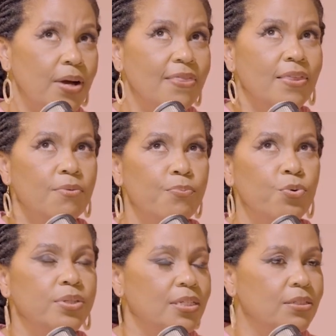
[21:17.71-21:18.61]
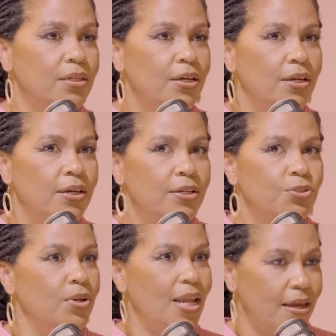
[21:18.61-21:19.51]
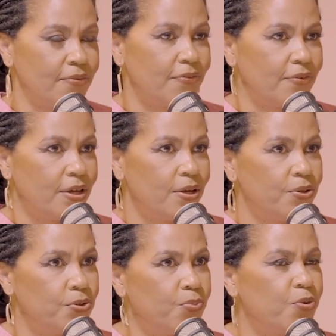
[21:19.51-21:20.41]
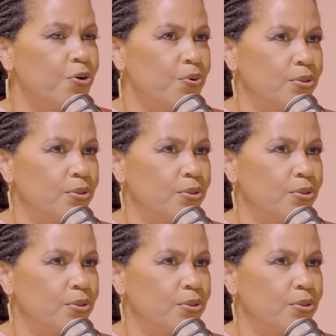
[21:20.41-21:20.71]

I think, brought it to life. Before it